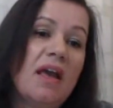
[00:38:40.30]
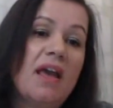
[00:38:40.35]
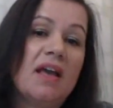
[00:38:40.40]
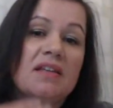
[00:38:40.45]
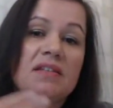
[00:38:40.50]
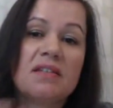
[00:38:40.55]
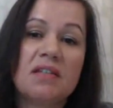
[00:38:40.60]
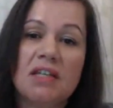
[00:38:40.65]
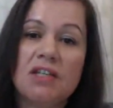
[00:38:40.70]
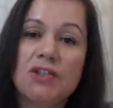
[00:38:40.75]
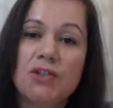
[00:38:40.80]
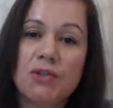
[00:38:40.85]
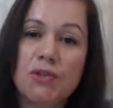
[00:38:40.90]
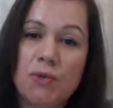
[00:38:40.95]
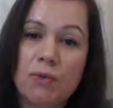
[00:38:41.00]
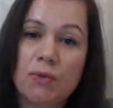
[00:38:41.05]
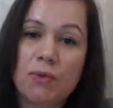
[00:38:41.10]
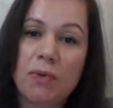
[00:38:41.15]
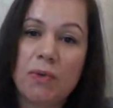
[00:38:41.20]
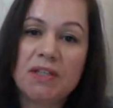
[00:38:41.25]
asking, do
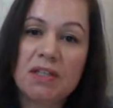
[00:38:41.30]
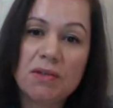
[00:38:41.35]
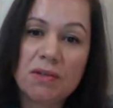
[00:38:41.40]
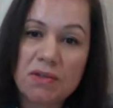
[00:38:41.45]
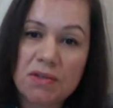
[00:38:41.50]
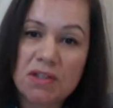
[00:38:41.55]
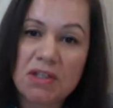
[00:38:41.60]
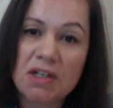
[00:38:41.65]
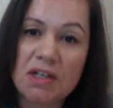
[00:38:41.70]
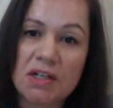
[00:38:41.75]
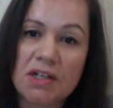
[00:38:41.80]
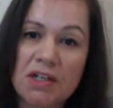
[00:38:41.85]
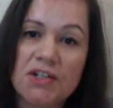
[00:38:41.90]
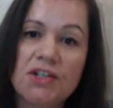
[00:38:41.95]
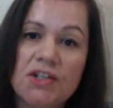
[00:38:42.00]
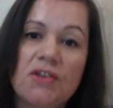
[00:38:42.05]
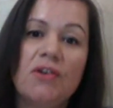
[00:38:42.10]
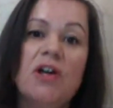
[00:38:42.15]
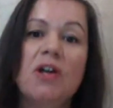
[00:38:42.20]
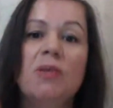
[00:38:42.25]
you want a
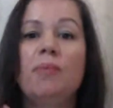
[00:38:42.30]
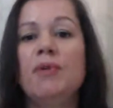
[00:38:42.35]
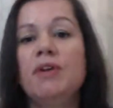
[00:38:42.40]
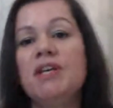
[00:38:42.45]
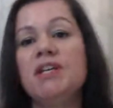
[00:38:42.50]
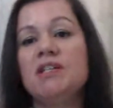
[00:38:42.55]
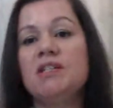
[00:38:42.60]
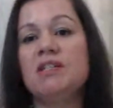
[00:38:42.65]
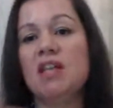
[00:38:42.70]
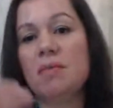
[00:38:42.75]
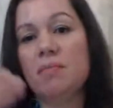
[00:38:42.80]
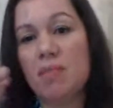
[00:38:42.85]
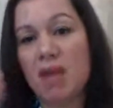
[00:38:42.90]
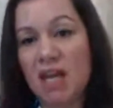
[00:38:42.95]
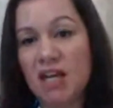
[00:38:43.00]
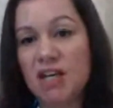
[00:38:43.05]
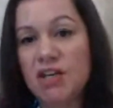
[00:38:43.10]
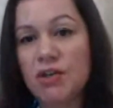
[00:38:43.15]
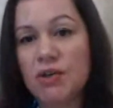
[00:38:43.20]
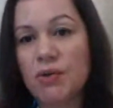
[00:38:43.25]
dessert, or bringing the
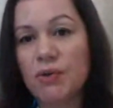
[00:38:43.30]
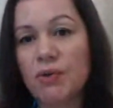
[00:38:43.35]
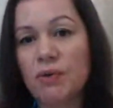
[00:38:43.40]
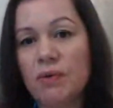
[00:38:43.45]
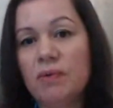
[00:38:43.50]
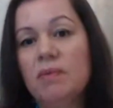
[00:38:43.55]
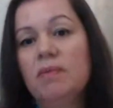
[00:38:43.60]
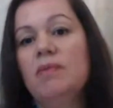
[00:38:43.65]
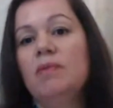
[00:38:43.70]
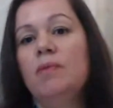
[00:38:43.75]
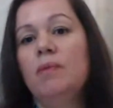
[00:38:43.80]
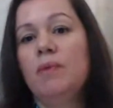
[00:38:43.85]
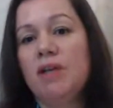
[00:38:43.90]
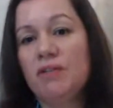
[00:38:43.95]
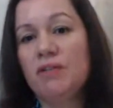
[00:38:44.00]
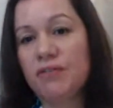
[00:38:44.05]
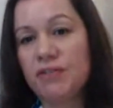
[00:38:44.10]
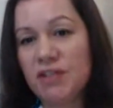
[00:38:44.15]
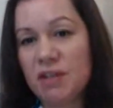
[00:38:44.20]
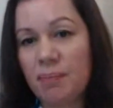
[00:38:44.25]
menu
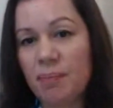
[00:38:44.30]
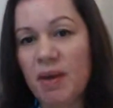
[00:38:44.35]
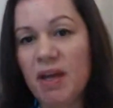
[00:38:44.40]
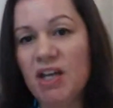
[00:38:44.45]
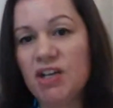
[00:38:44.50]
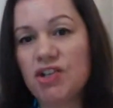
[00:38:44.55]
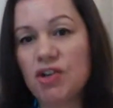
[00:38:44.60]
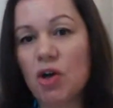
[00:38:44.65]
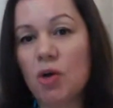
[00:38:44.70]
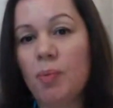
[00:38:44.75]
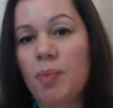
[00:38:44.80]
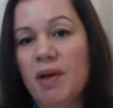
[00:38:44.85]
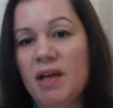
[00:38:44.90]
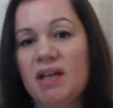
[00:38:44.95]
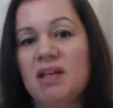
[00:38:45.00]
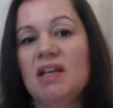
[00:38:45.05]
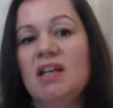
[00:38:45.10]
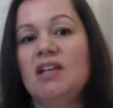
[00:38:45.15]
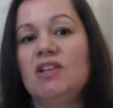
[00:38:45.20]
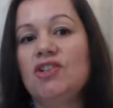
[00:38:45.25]
with the page
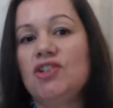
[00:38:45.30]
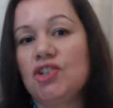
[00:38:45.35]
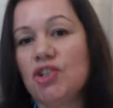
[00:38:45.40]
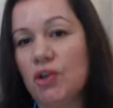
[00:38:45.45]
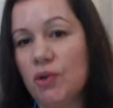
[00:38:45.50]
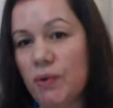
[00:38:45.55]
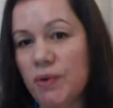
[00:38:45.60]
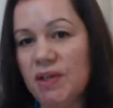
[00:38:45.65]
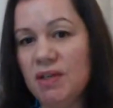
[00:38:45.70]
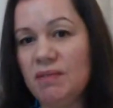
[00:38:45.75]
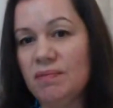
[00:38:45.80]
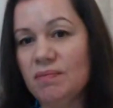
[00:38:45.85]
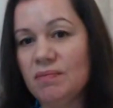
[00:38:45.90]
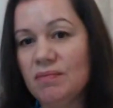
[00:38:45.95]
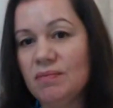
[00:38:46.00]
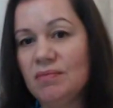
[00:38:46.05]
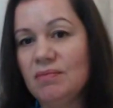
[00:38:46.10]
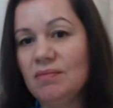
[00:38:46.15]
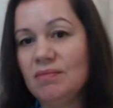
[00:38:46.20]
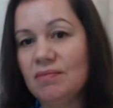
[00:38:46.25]
open and showing
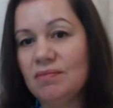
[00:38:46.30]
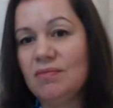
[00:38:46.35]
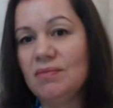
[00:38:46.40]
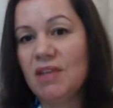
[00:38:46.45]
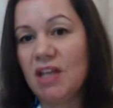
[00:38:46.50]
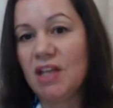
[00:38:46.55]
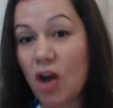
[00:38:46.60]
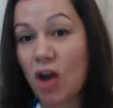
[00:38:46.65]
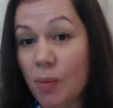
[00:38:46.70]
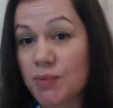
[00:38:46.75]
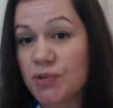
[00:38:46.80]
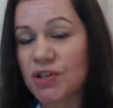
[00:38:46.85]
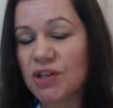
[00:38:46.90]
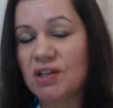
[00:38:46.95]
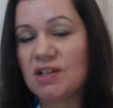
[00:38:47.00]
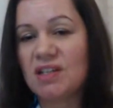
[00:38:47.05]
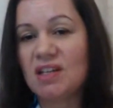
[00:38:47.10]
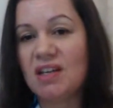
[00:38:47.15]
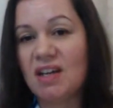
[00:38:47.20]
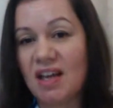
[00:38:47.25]
the
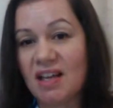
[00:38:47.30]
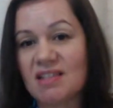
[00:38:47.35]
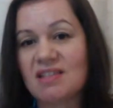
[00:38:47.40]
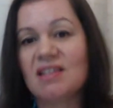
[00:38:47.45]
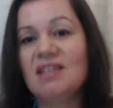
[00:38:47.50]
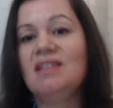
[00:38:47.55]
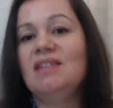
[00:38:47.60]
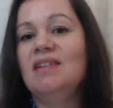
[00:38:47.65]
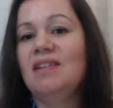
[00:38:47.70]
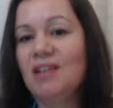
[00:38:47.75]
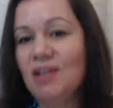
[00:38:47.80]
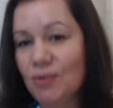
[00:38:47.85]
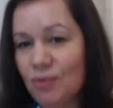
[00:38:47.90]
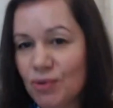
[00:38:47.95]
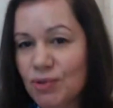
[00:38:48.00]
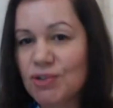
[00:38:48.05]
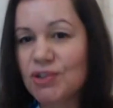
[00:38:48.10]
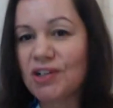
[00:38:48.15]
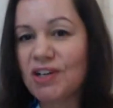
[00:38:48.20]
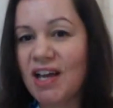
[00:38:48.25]
options and asking,
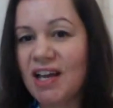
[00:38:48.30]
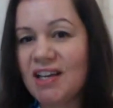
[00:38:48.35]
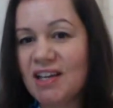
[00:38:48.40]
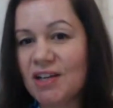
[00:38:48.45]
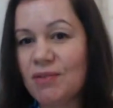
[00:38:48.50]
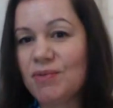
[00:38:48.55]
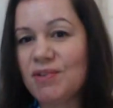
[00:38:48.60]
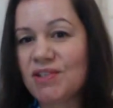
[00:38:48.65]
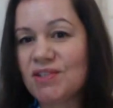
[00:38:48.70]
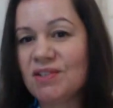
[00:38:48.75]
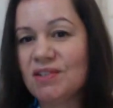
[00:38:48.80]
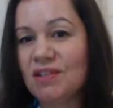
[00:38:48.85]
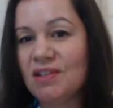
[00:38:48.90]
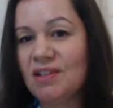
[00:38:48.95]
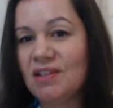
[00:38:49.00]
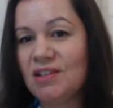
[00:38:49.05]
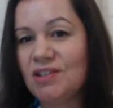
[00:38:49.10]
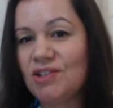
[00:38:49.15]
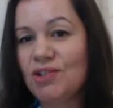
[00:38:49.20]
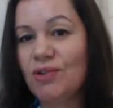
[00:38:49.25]
would you like
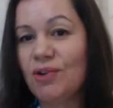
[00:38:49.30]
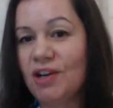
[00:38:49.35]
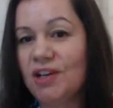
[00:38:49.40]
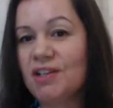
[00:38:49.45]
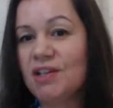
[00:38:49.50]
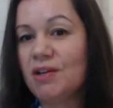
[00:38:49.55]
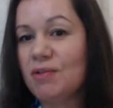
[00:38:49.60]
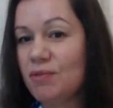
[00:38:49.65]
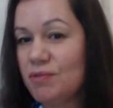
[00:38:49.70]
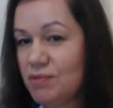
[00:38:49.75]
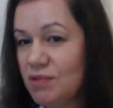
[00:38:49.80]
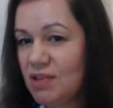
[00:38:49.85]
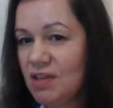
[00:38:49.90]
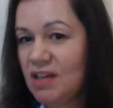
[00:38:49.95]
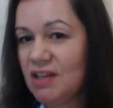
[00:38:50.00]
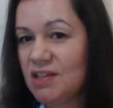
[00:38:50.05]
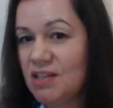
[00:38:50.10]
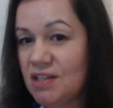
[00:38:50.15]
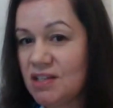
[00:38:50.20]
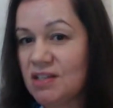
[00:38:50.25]
to order
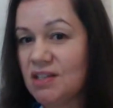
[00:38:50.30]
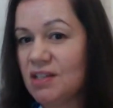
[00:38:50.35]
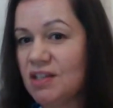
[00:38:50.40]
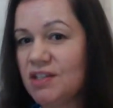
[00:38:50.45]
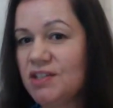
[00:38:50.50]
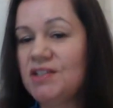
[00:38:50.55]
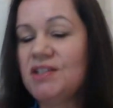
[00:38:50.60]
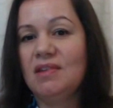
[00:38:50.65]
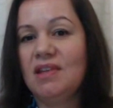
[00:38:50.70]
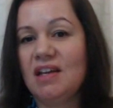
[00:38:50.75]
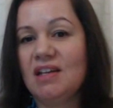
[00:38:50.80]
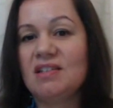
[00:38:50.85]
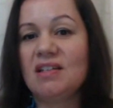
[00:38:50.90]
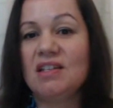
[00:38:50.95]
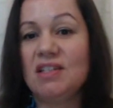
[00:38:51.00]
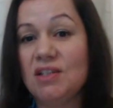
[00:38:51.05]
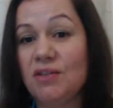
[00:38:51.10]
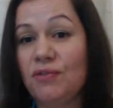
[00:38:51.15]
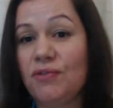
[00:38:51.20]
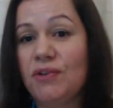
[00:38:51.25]
a dessert? There is a
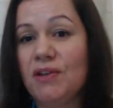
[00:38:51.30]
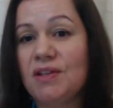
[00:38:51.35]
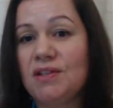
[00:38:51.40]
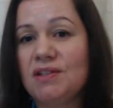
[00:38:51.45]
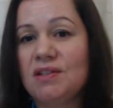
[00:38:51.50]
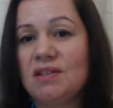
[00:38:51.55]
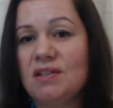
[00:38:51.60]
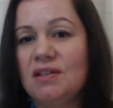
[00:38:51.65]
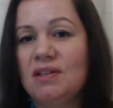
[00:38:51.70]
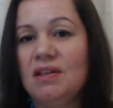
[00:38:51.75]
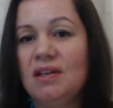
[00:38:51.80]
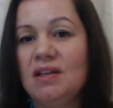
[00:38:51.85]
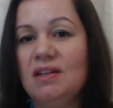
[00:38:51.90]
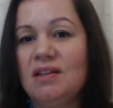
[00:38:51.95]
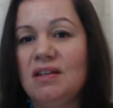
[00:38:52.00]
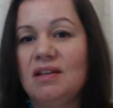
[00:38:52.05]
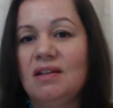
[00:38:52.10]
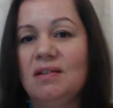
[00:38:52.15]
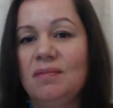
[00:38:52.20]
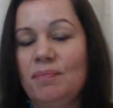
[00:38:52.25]
difference in
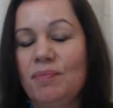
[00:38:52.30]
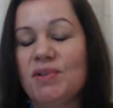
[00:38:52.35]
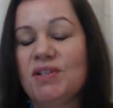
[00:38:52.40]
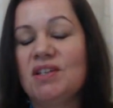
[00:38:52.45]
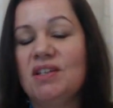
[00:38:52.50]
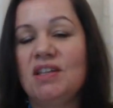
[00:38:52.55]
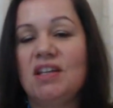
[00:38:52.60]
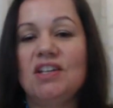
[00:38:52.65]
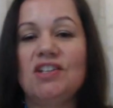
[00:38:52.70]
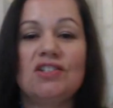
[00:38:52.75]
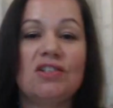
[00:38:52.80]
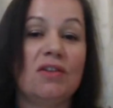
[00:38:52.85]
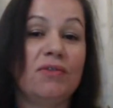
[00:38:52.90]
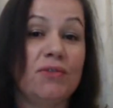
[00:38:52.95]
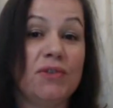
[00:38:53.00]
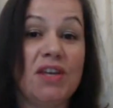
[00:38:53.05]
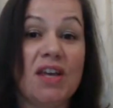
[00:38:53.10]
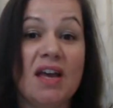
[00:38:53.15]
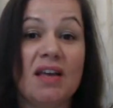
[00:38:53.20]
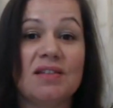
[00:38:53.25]
the percentages of
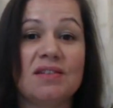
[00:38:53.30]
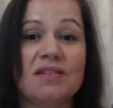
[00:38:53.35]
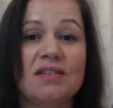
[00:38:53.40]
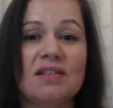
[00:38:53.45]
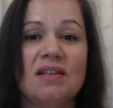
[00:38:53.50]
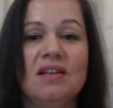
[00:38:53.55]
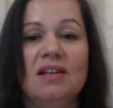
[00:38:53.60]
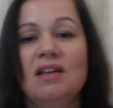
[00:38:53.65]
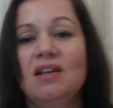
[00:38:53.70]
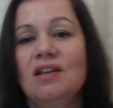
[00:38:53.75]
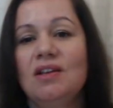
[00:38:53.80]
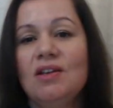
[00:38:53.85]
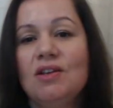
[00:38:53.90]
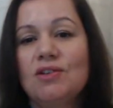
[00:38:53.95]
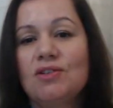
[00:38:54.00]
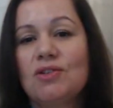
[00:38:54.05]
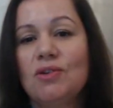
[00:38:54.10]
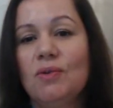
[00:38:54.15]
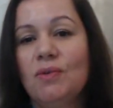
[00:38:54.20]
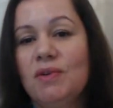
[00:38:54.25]
yes.
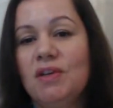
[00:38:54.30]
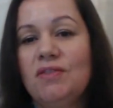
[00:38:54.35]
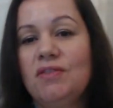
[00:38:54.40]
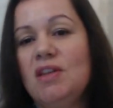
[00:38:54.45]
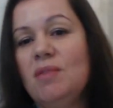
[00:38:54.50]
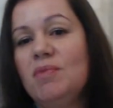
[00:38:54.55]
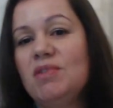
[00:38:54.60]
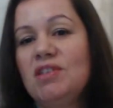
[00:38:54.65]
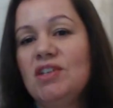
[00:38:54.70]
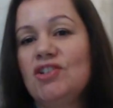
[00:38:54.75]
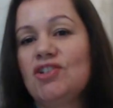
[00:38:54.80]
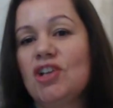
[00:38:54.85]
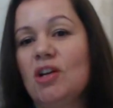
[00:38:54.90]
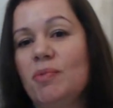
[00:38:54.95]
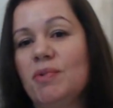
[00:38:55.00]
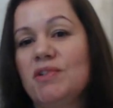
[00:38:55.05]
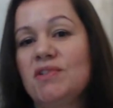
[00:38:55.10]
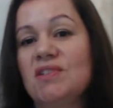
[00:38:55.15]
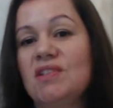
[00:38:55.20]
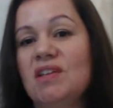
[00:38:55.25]
So if the mystery
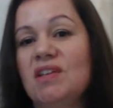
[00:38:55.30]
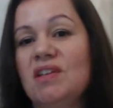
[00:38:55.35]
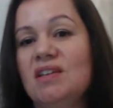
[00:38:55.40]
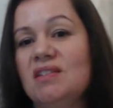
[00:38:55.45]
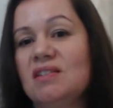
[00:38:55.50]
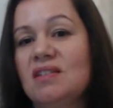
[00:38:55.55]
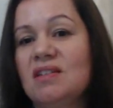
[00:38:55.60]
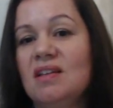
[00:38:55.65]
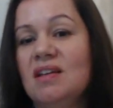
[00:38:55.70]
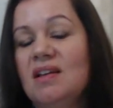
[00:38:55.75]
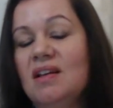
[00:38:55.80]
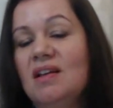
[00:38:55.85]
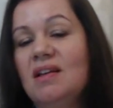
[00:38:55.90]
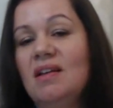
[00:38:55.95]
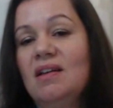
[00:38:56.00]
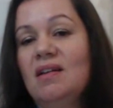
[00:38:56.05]
shopper says,